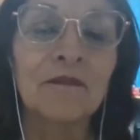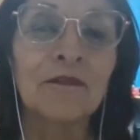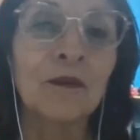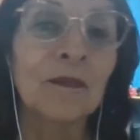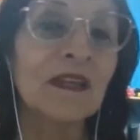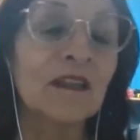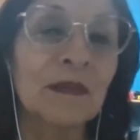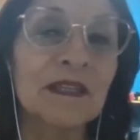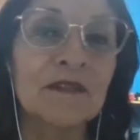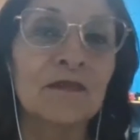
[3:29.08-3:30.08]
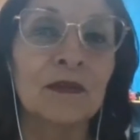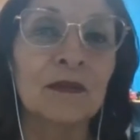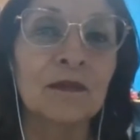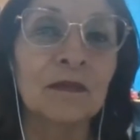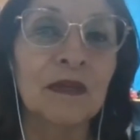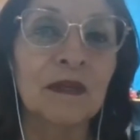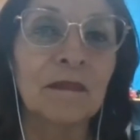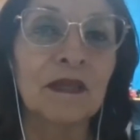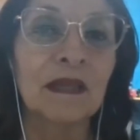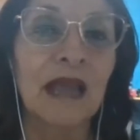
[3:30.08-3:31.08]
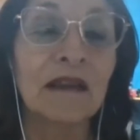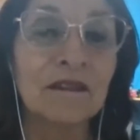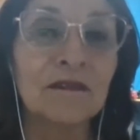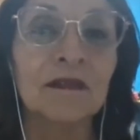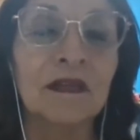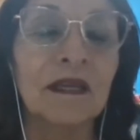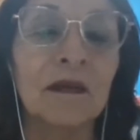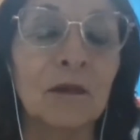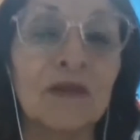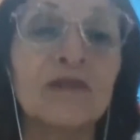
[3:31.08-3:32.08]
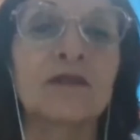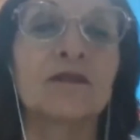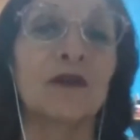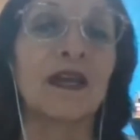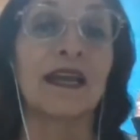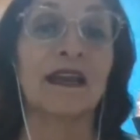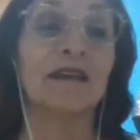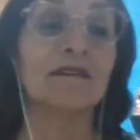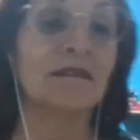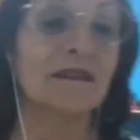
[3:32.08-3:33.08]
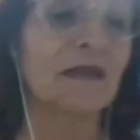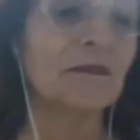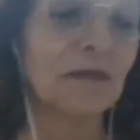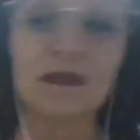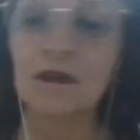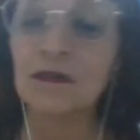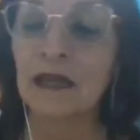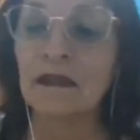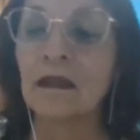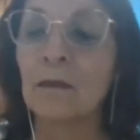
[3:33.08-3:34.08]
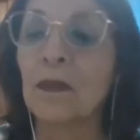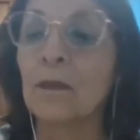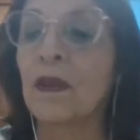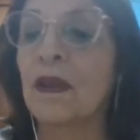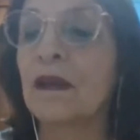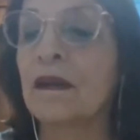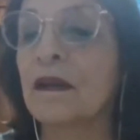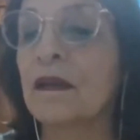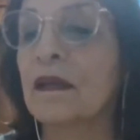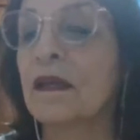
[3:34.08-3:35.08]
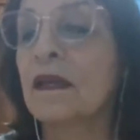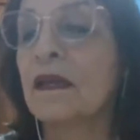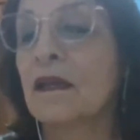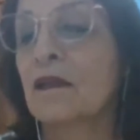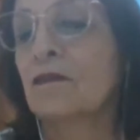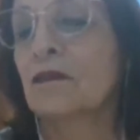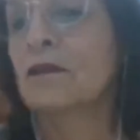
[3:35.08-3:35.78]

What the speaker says: for me, it's better for you to make me answer questions so I can answer them, because I didn't prepare a sort